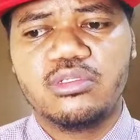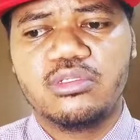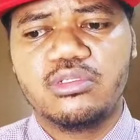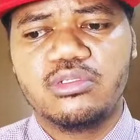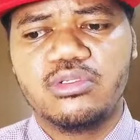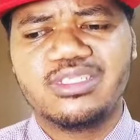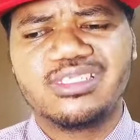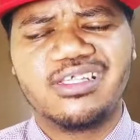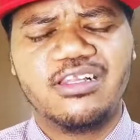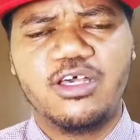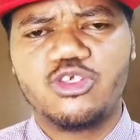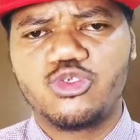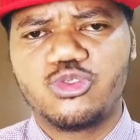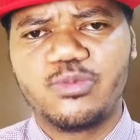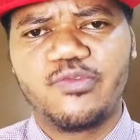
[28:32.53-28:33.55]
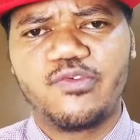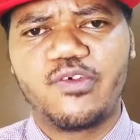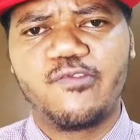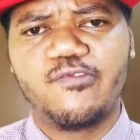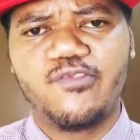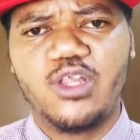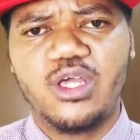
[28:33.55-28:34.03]
It allows room for
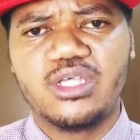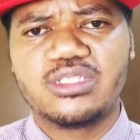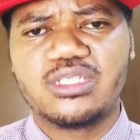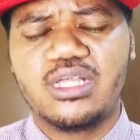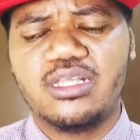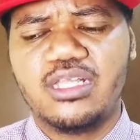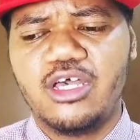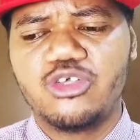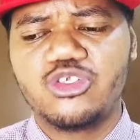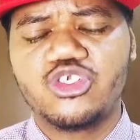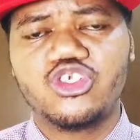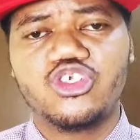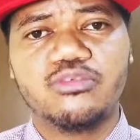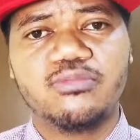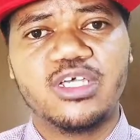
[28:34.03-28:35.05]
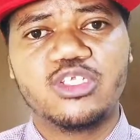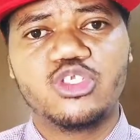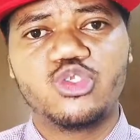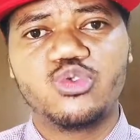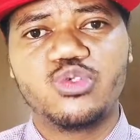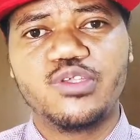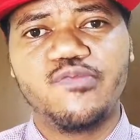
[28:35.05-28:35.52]
flaws, allows humans
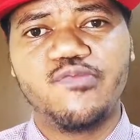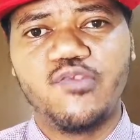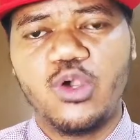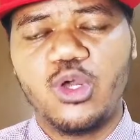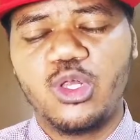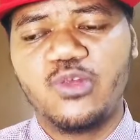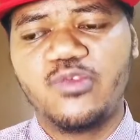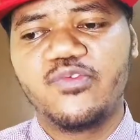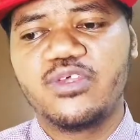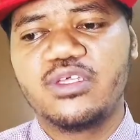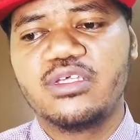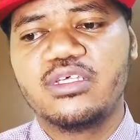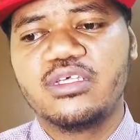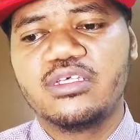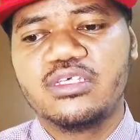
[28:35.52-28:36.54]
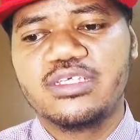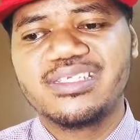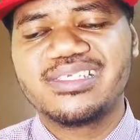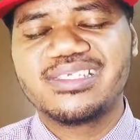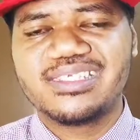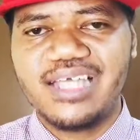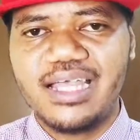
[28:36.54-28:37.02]
to evolve,
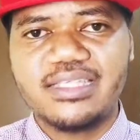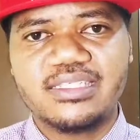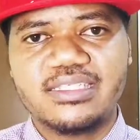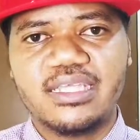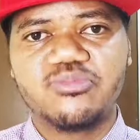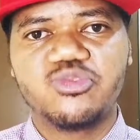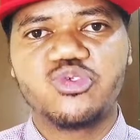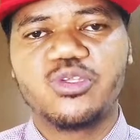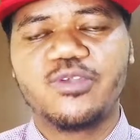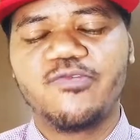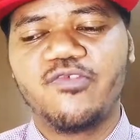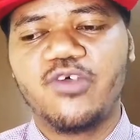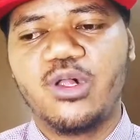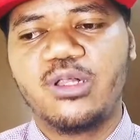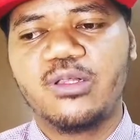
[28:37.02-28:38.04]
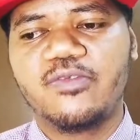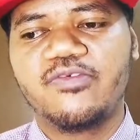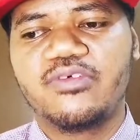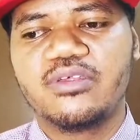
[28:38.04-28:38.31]
incites them to evolve.